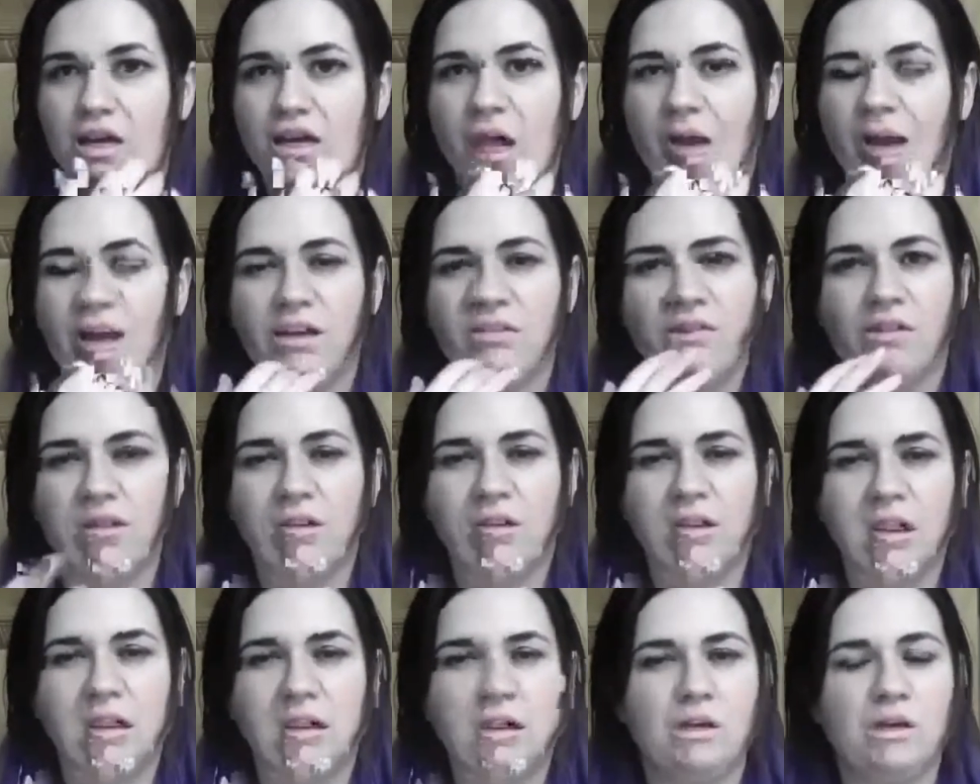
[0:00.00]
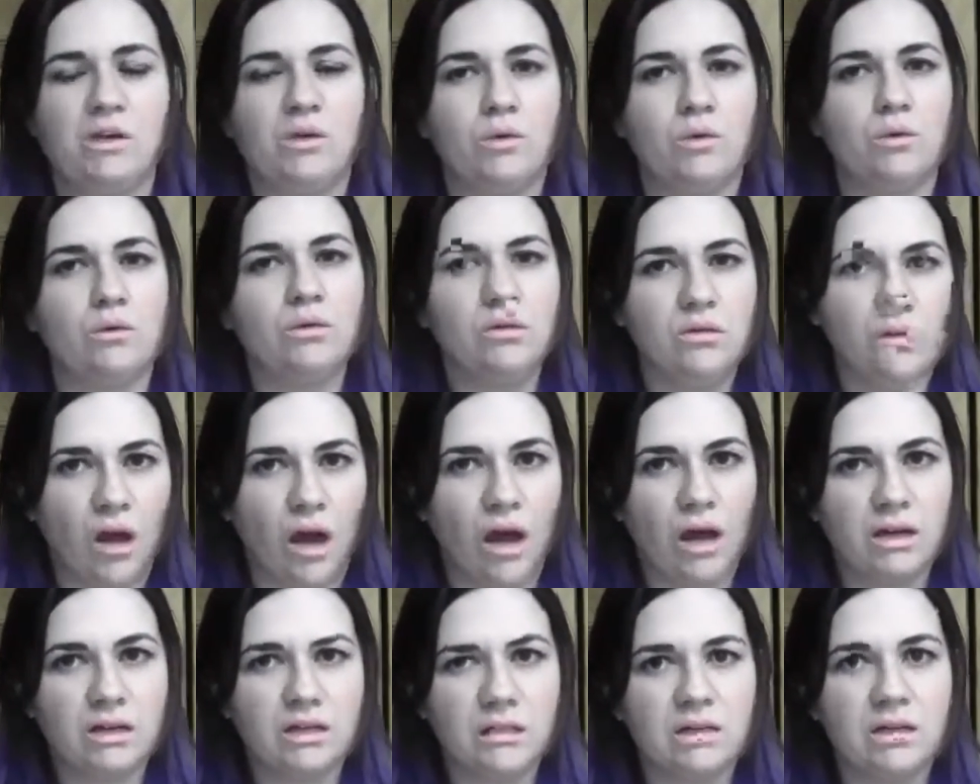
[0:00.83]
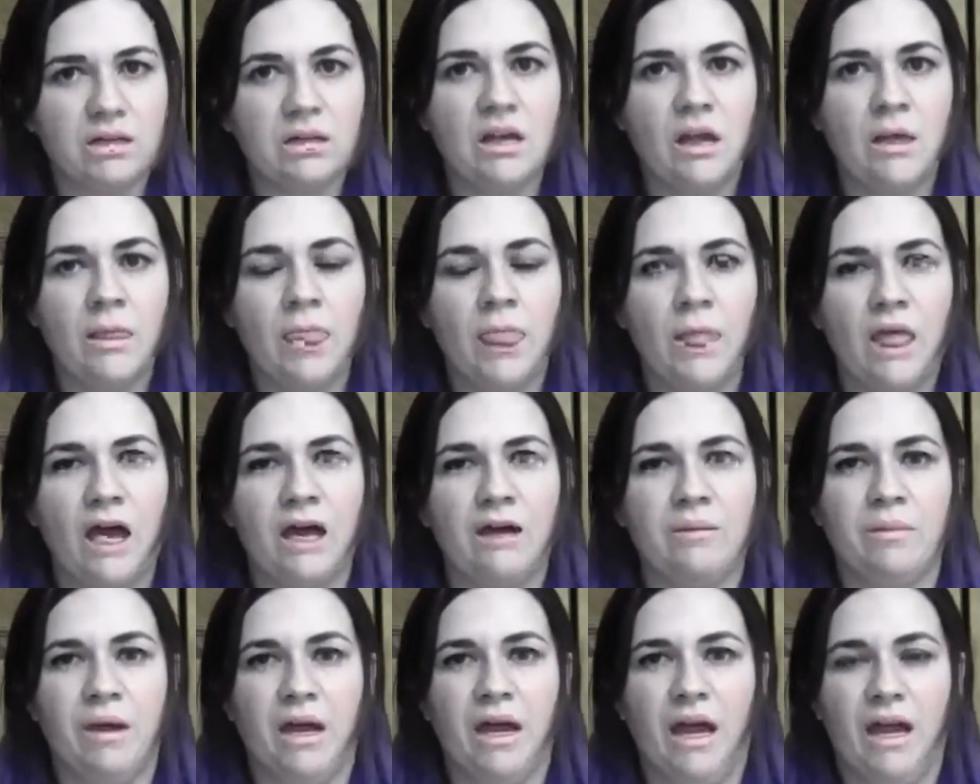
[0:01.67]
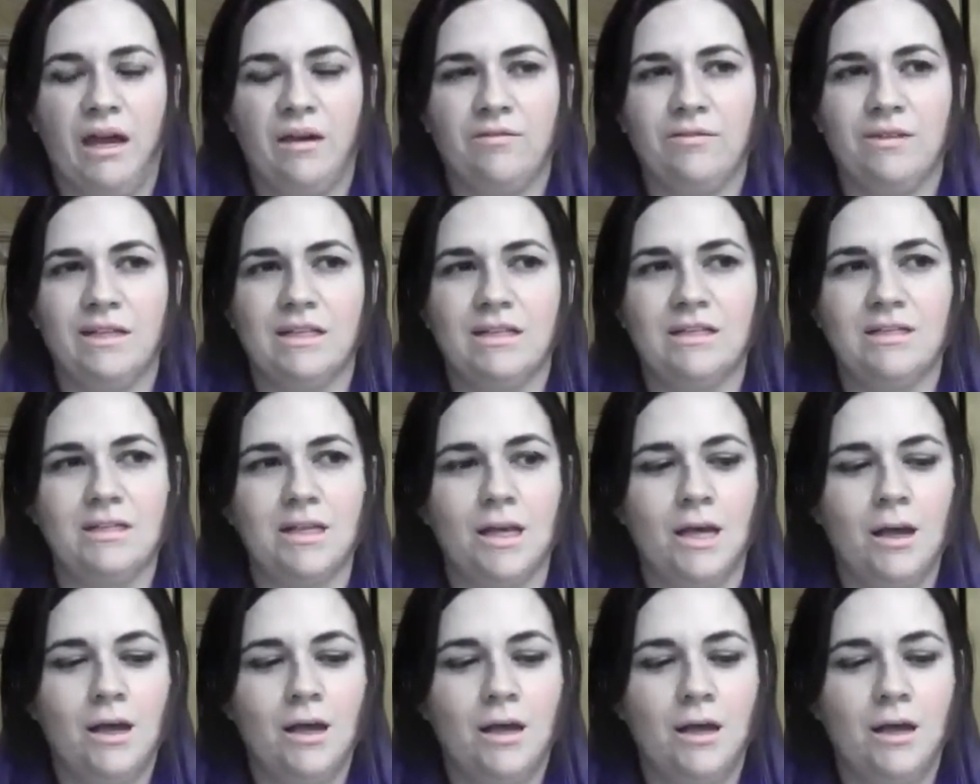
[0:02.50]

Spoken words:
track of everything in Google Docs. I have this